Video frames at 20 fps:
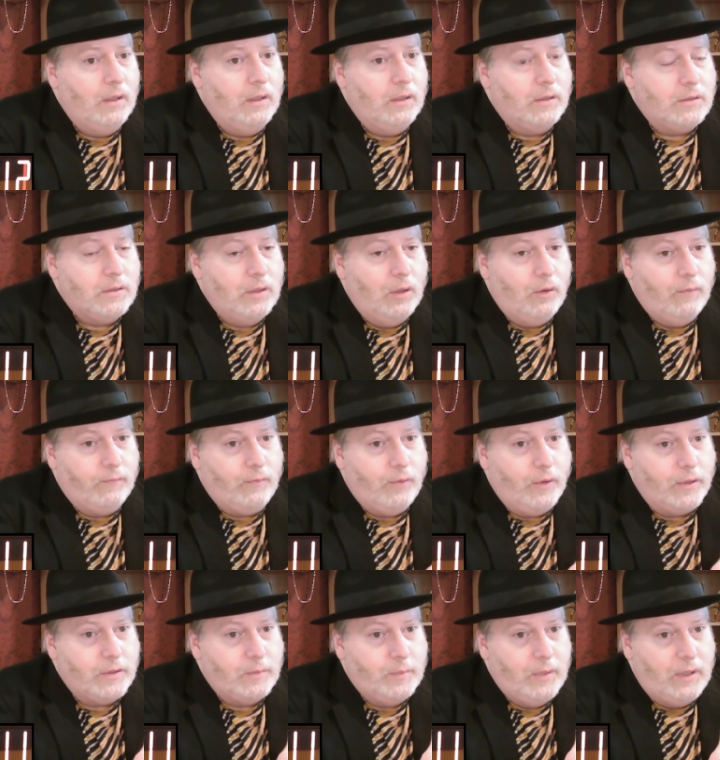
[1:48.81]
So, of
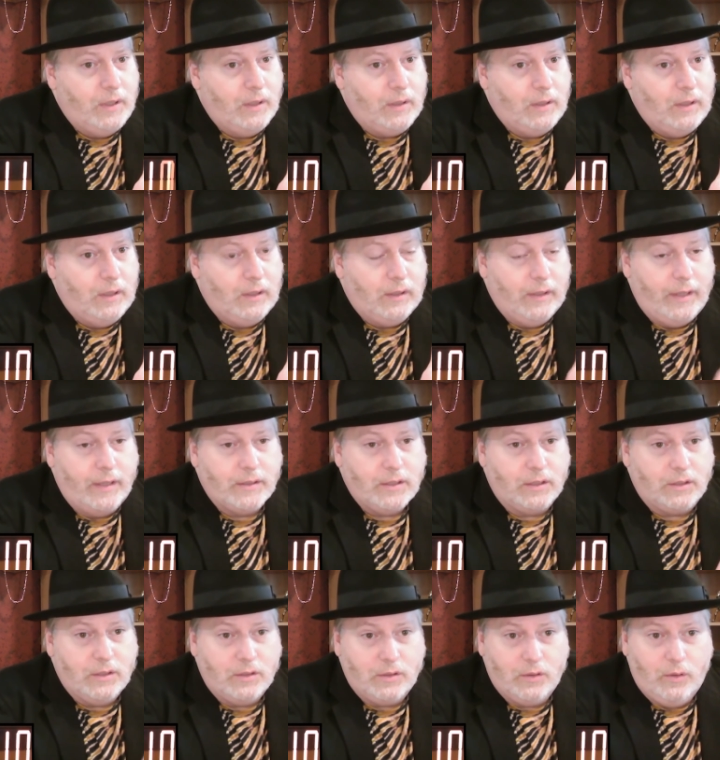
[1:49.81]
course, being the
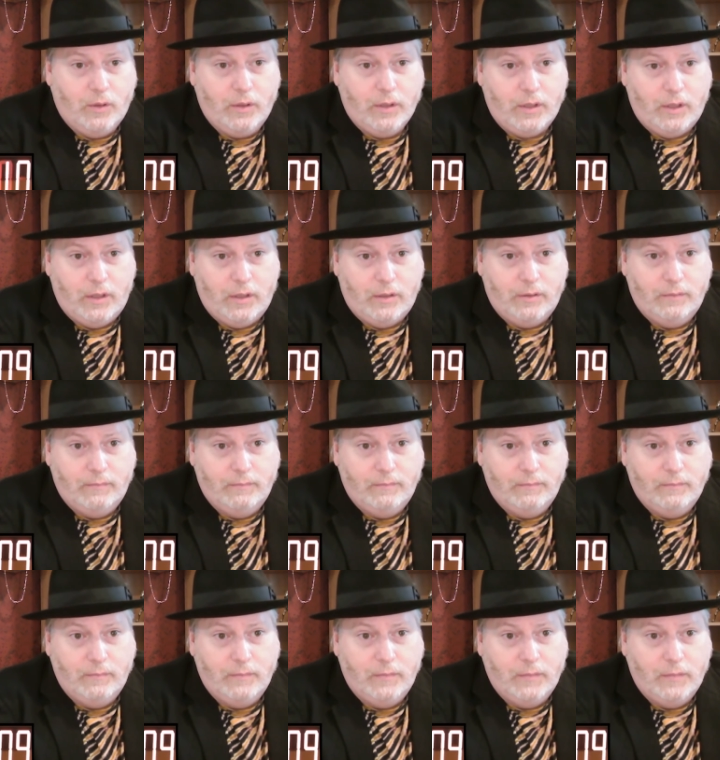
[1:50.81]
classic Discordian,
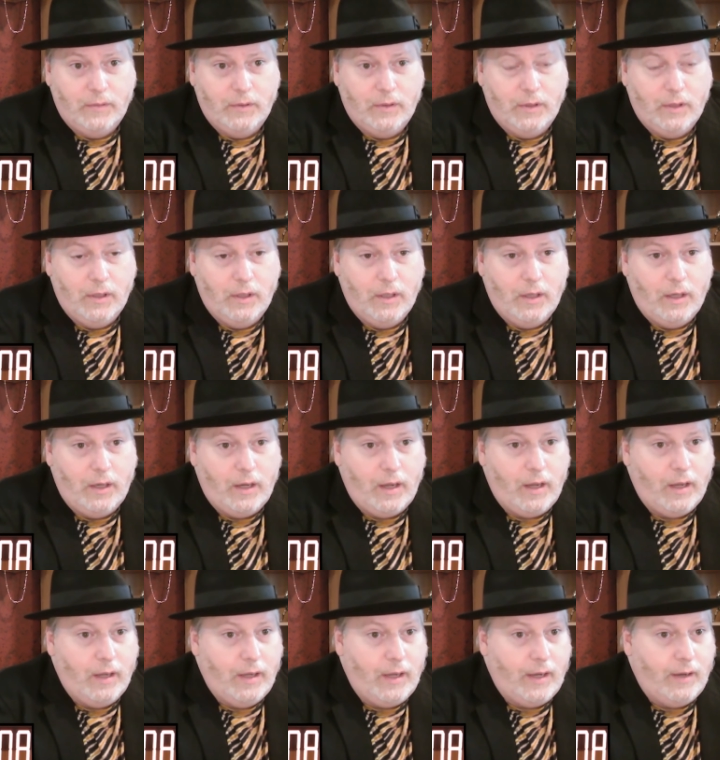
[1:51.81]

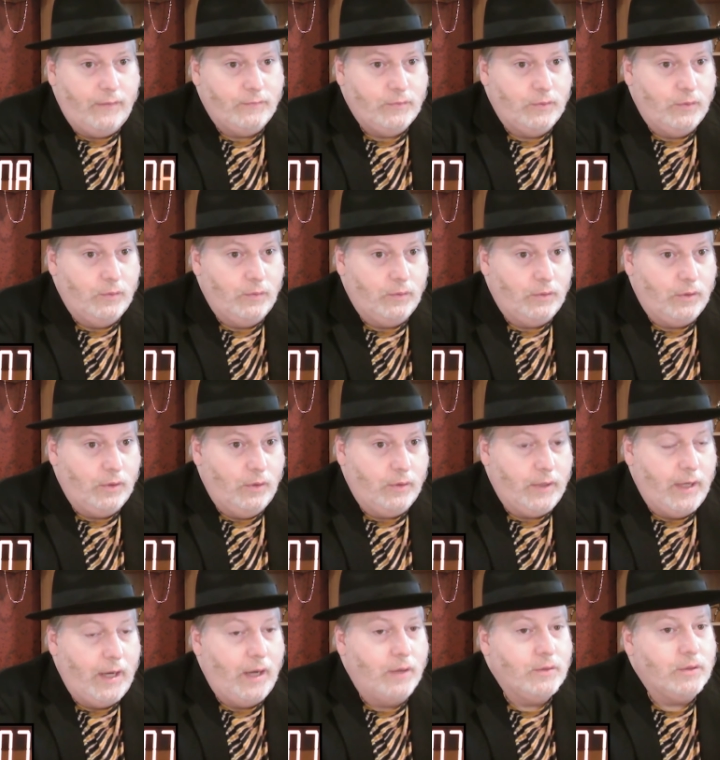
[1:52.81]
I have to go
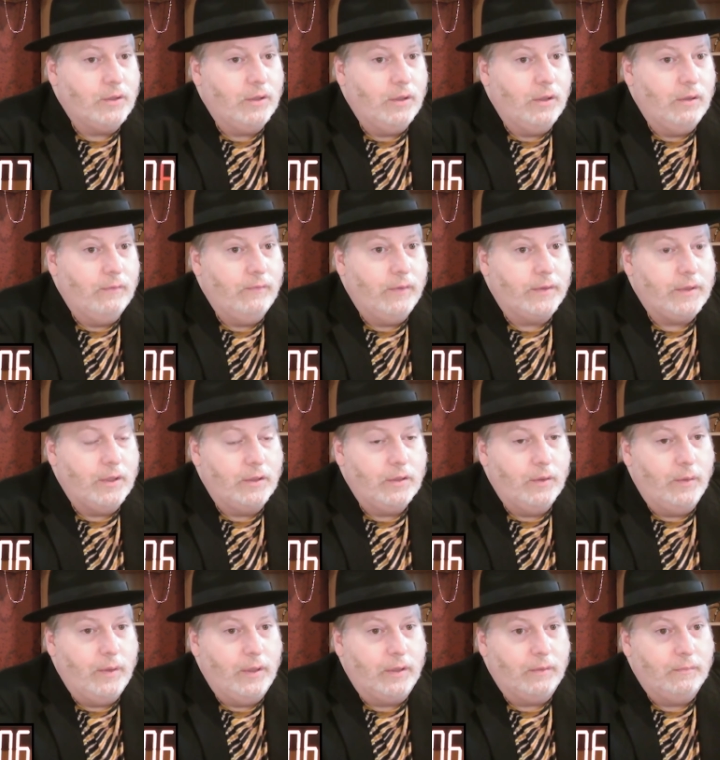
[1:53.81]
counter of what they're
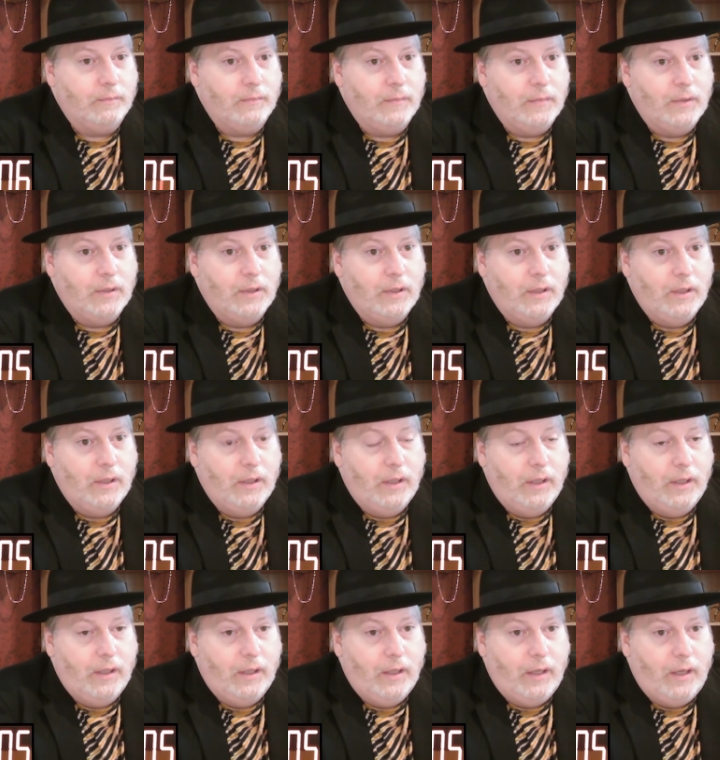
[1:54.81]
doing.
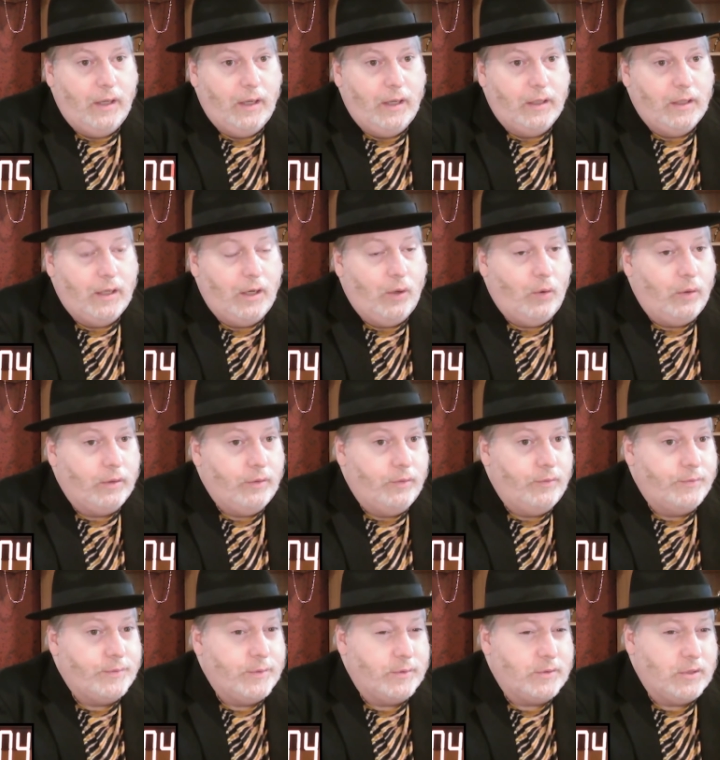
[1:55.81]
And I don't
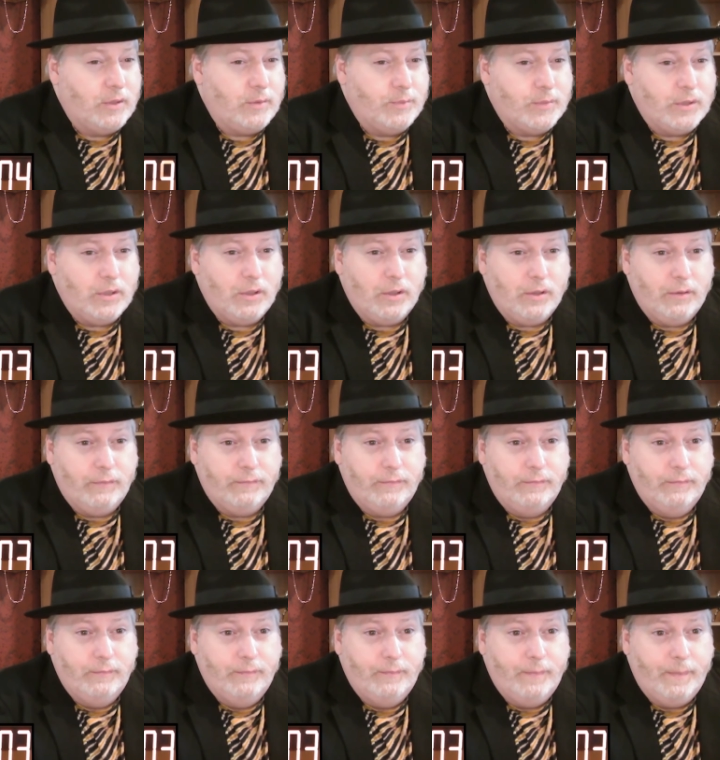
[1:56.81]
want to just
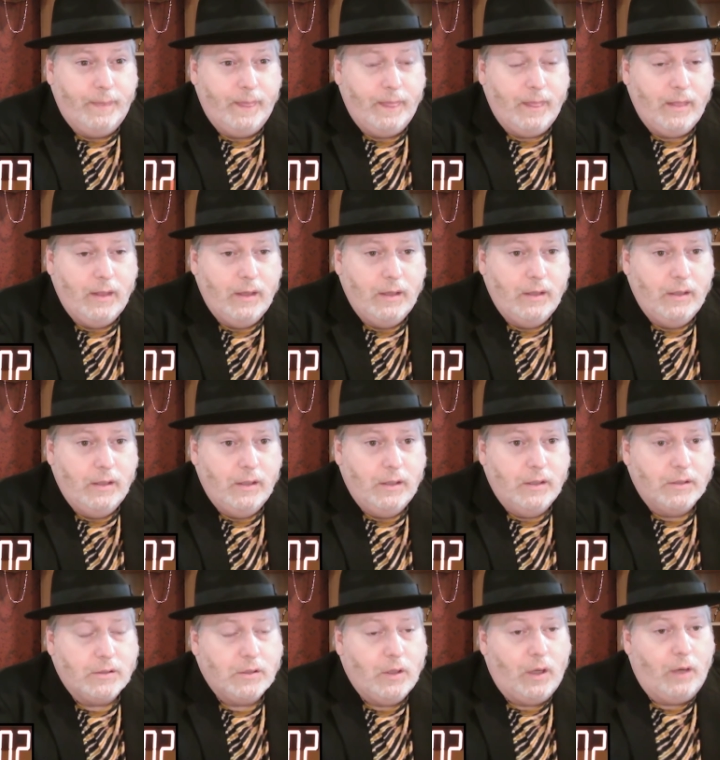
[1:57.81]
observe.
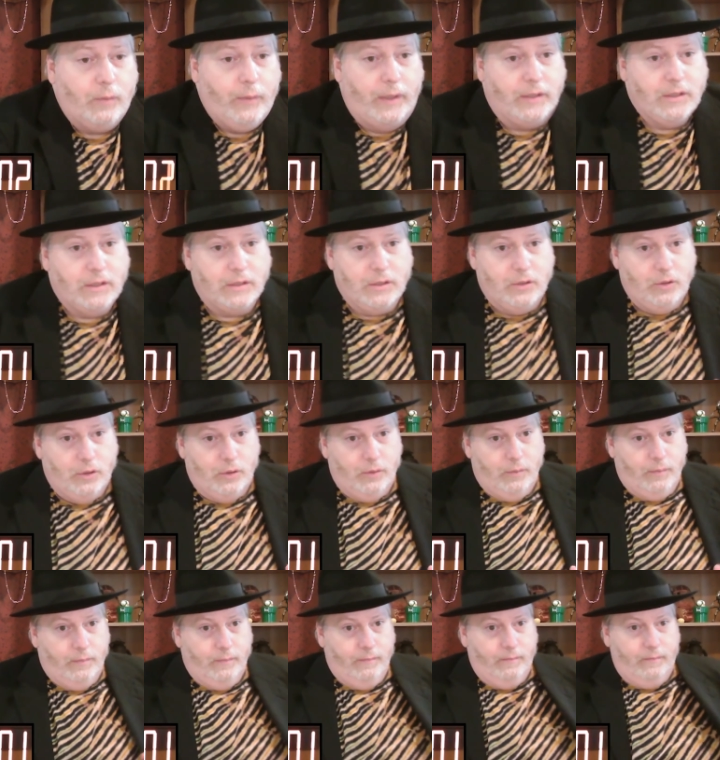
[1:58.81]
So I reach
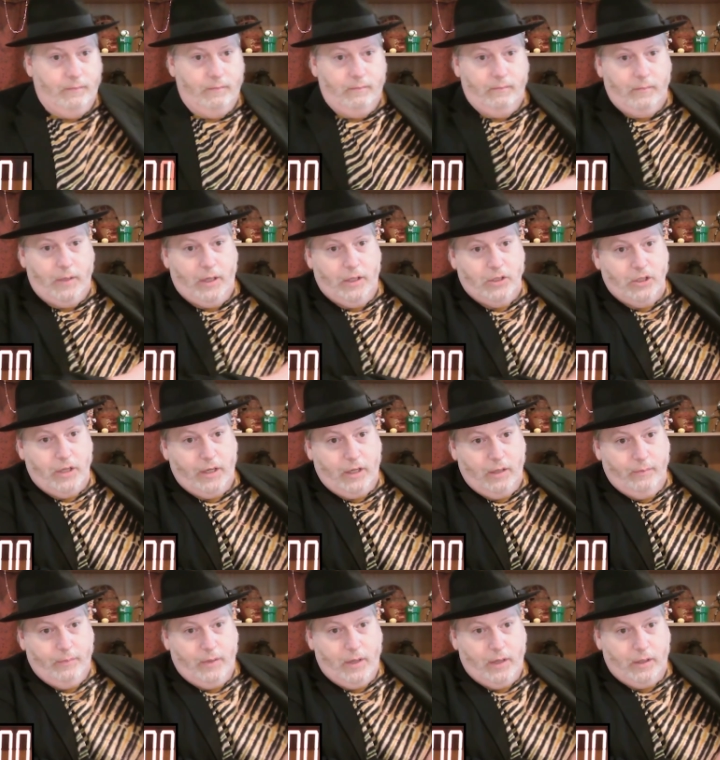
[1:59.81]
into my
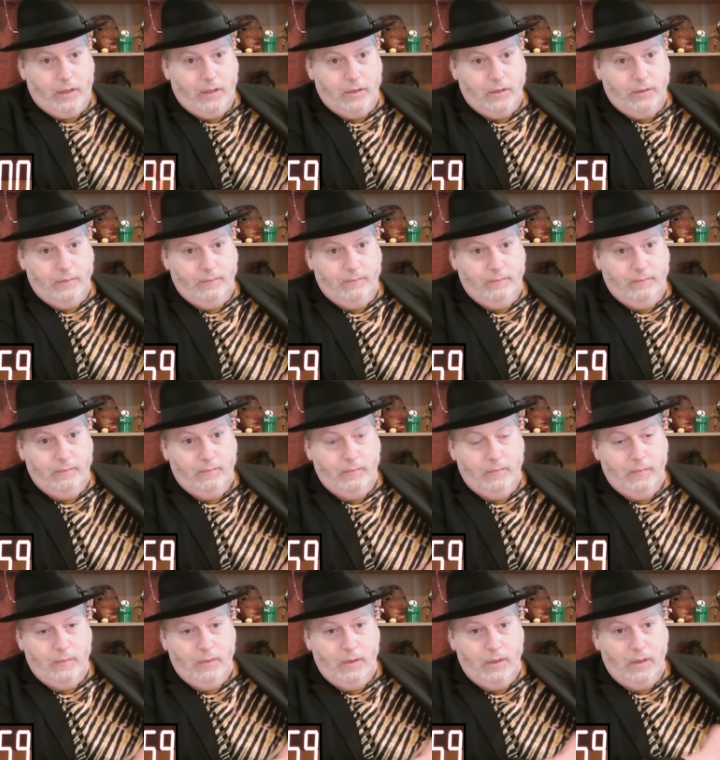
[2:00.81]
jacket pocket
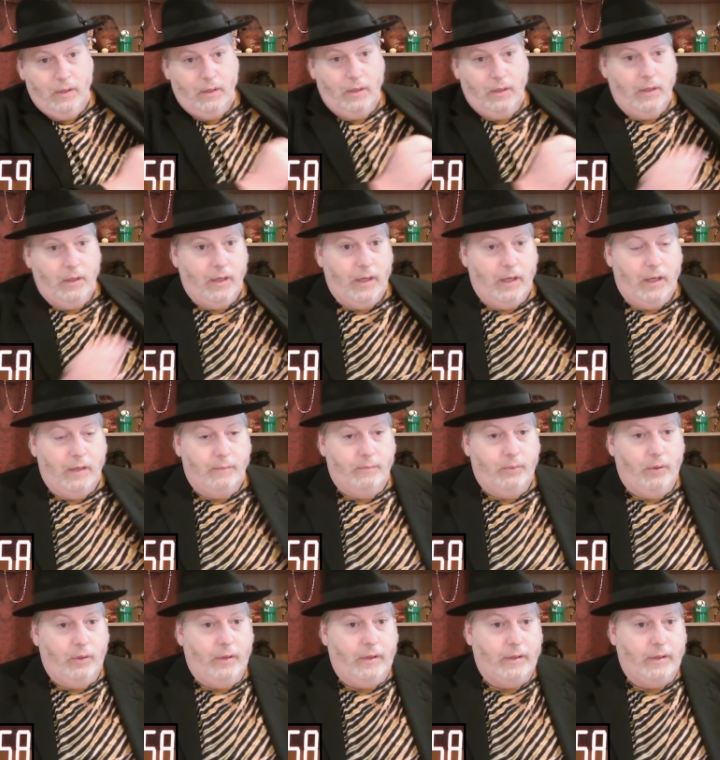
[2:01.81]
and pull